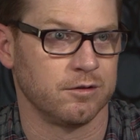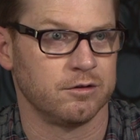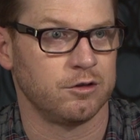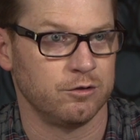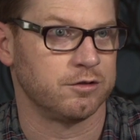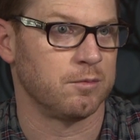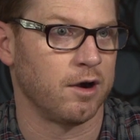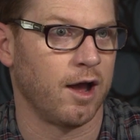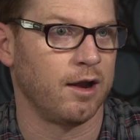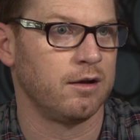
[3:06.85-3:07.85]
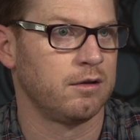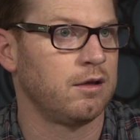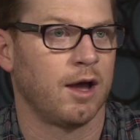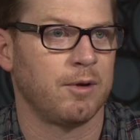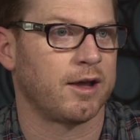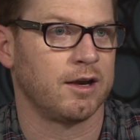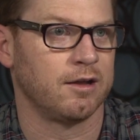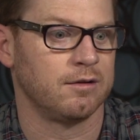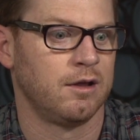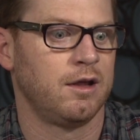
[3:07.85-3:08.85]
to use them or not. I'm not
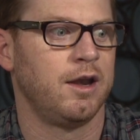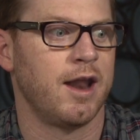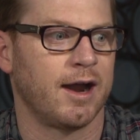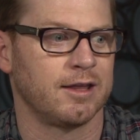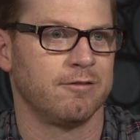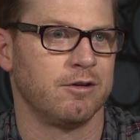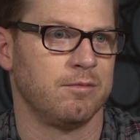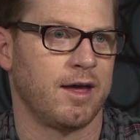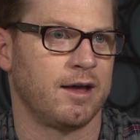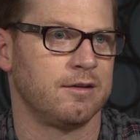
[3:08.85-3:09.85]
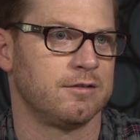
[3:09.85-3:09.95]
gonna not give him that